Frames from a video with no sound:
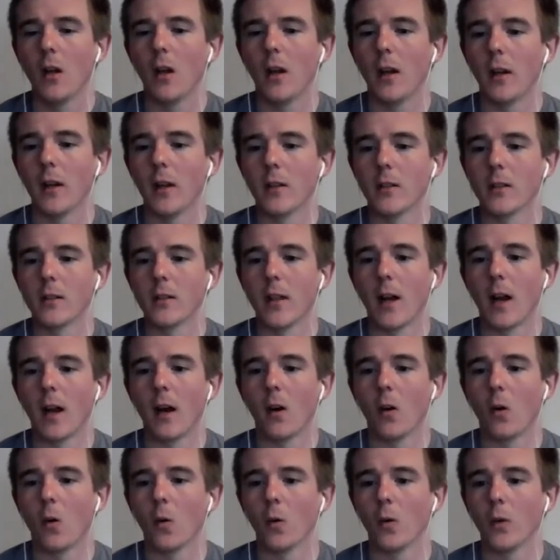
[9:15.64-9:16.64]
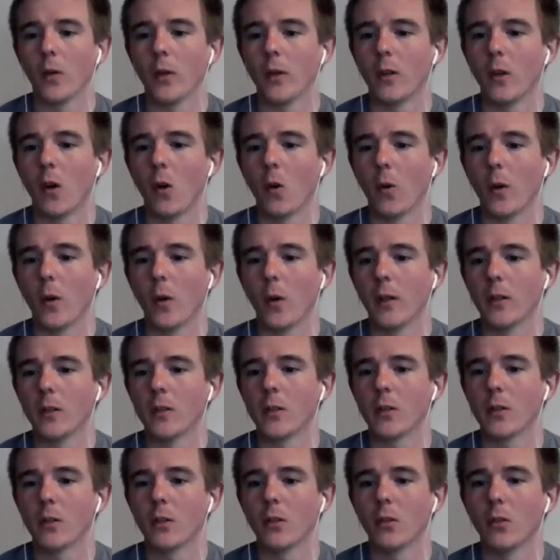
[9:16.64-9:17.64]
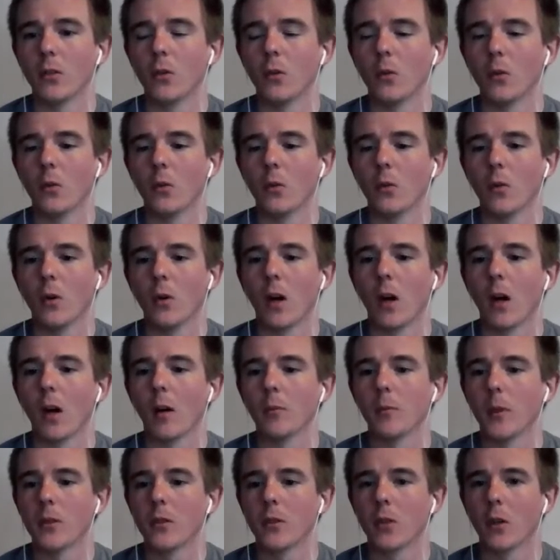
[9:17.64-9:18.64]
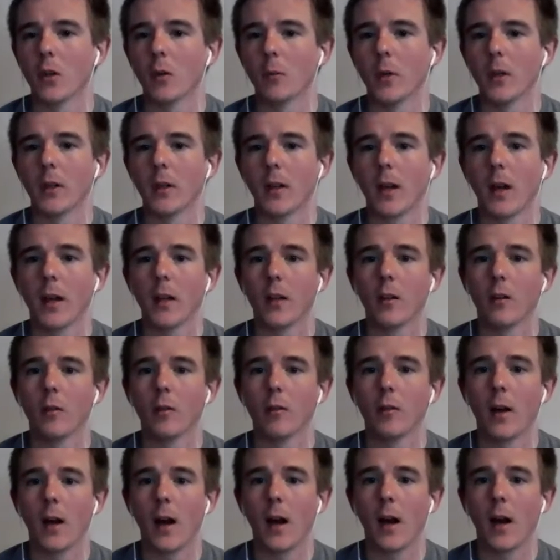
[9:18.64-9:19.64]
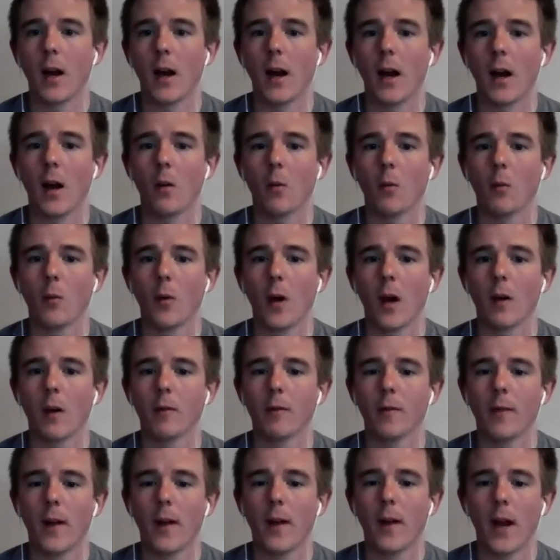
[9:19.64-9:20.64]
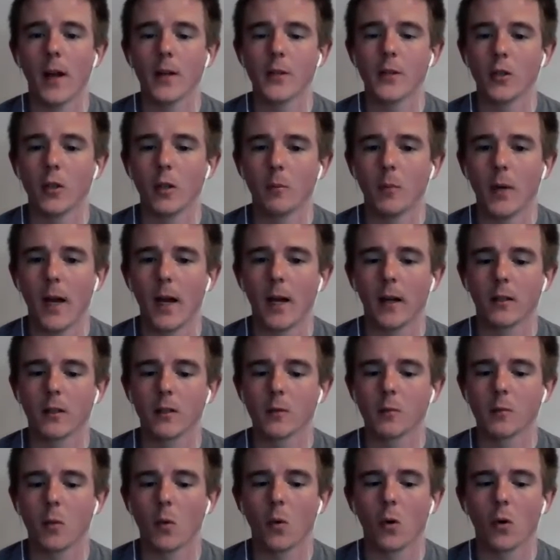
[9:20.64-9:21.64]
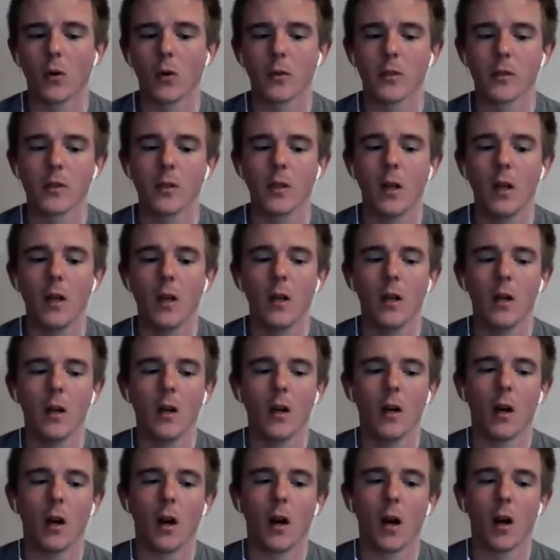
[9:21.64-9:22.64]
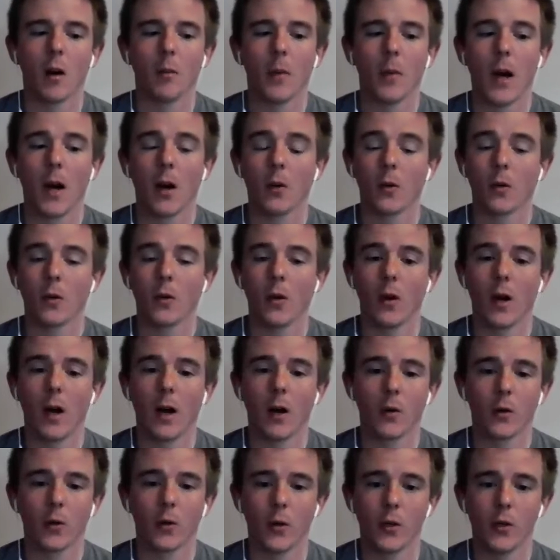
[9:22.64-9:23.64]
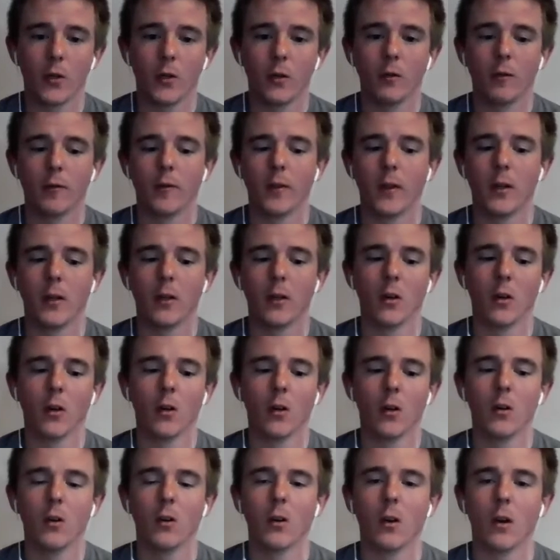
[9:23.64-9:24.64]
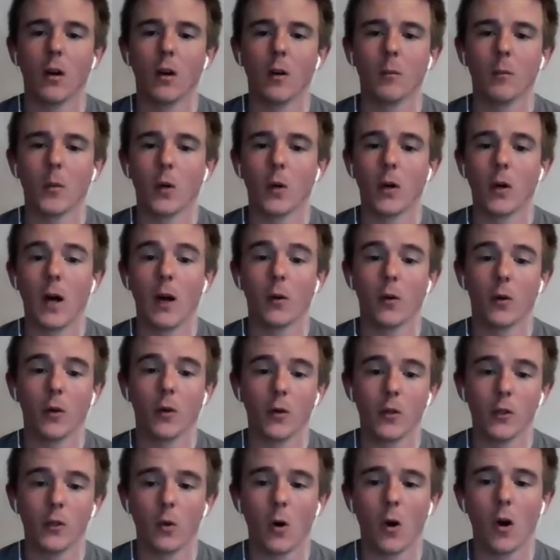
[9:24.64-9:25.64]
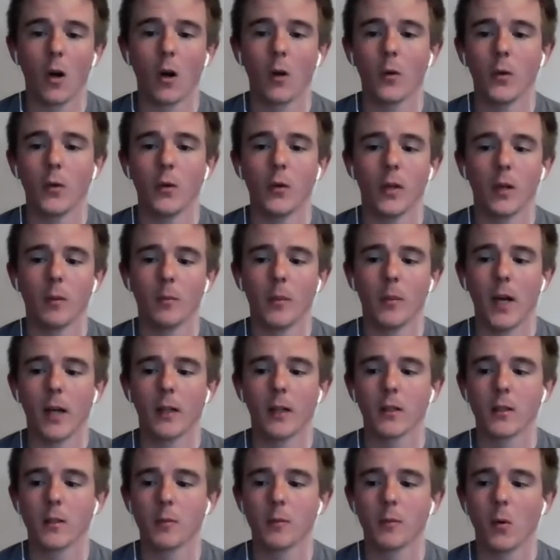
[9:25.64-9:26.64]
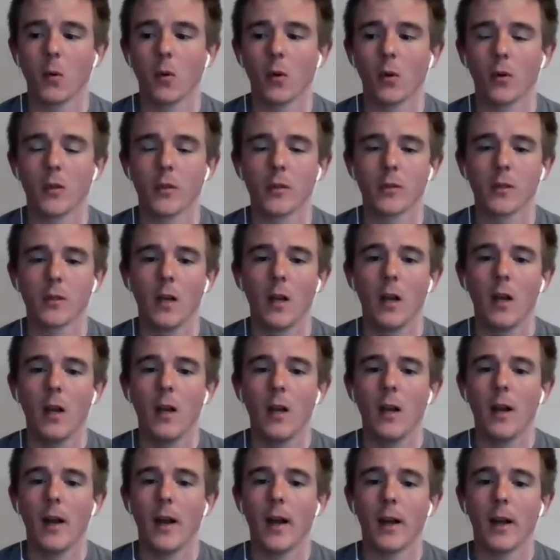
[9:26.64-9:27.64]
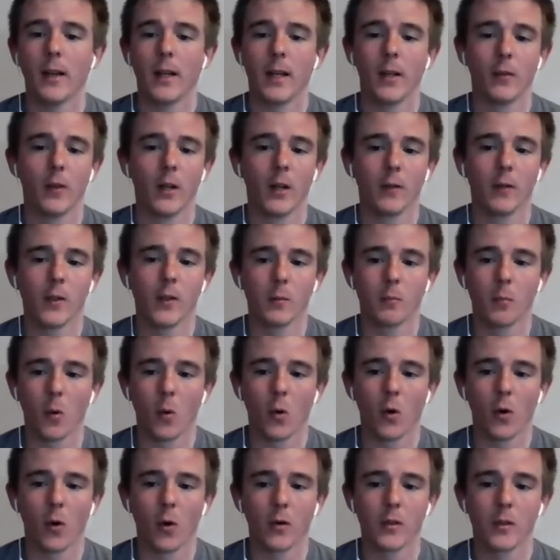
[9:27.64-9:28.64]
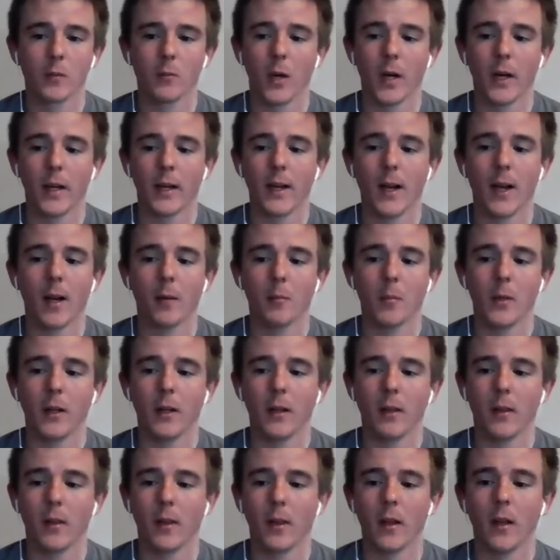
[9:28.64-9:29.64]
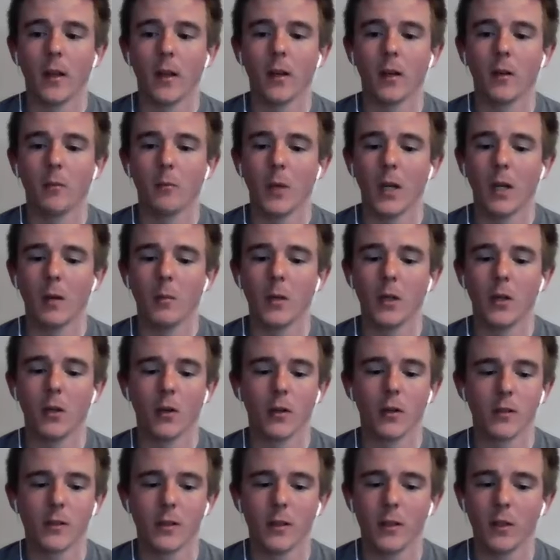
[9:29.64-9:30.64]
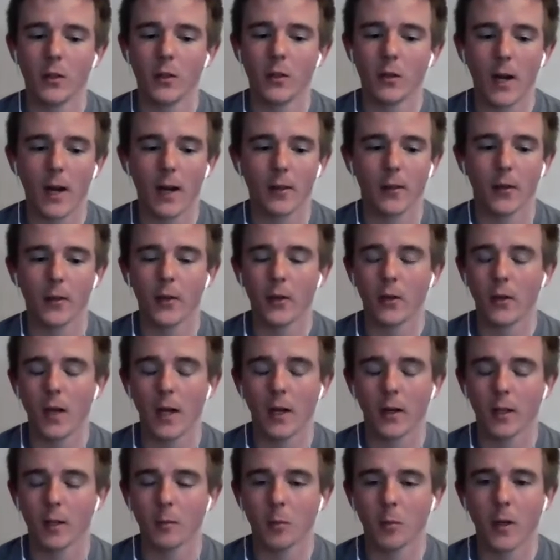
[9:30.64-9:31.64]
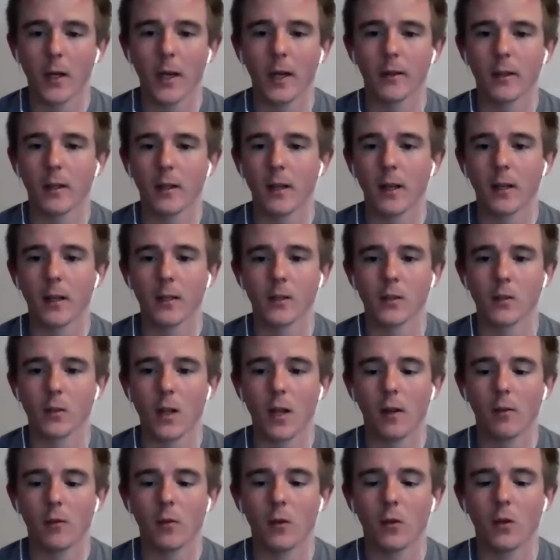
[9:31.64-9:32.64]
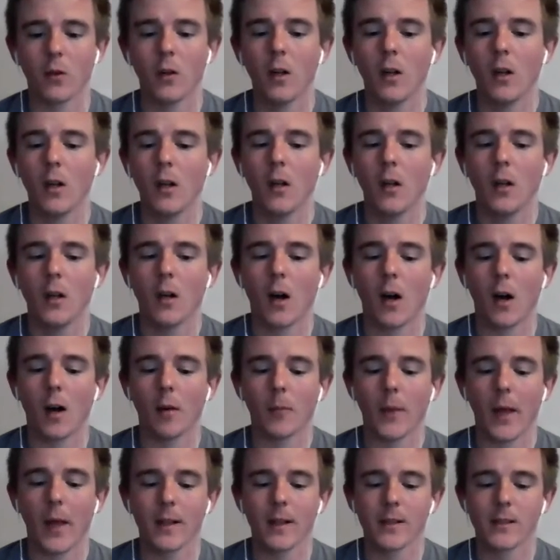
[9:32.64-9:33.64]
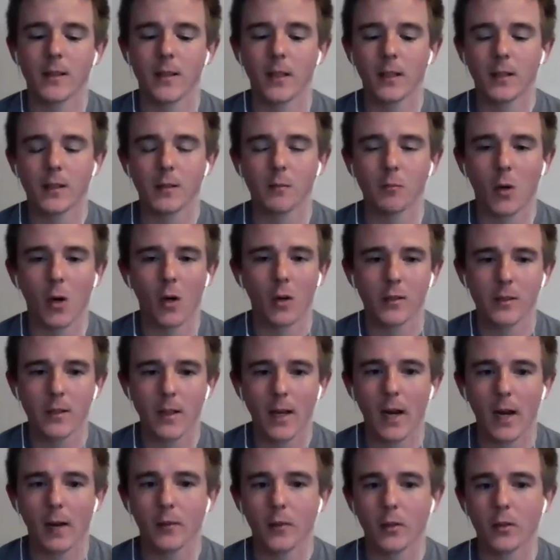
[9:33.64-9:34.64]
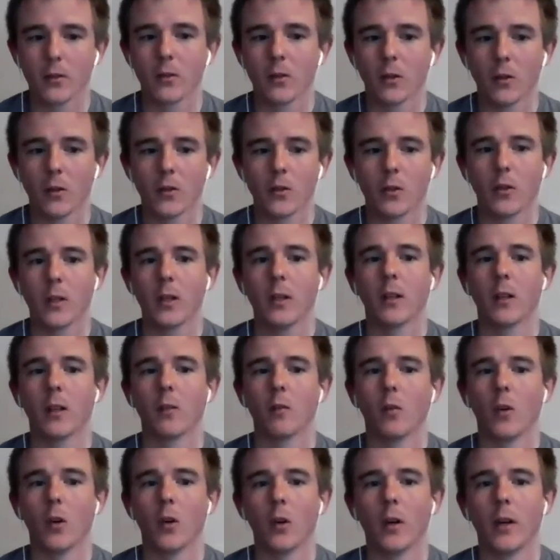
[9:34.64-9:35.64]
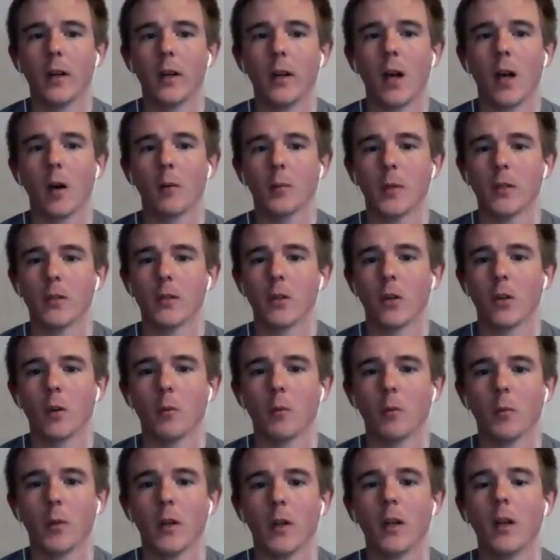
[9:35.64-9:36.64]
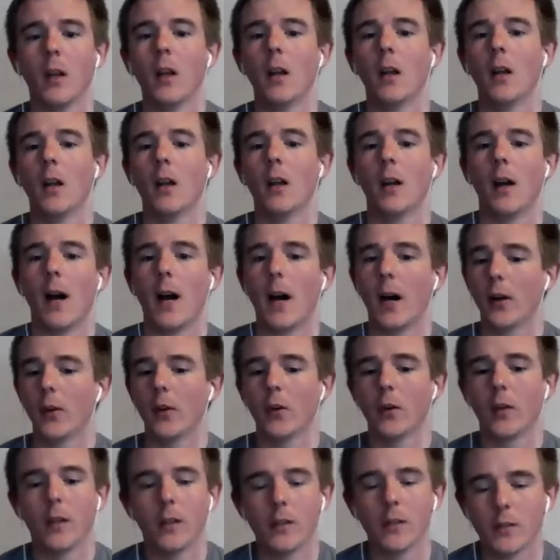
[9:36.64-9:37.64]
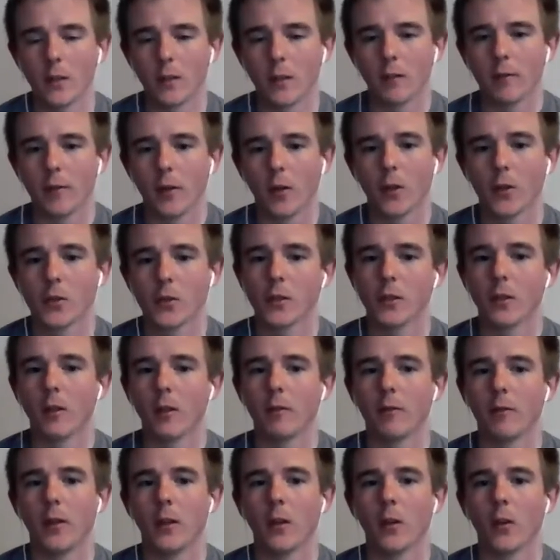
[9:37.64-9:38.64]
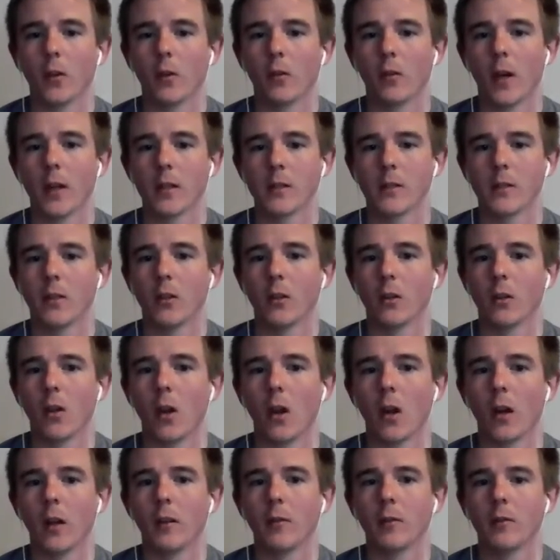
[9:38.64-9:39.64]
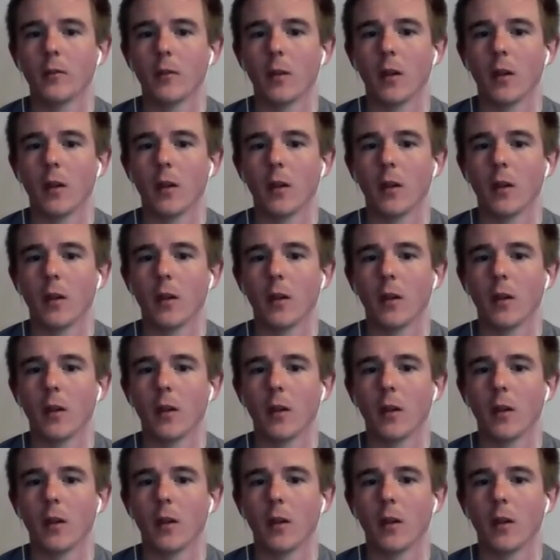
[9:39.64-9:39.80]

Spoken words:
is not only going to determine kind of how fast you get back to sports, how good you feel, or how good you are when you get back to sports. And even if sports might not be a thing, maybe you're a senior athlete, you're not going to play at the next level, that 6 months after surgery can really help determine how your knee is going to function and feel the rest of your life.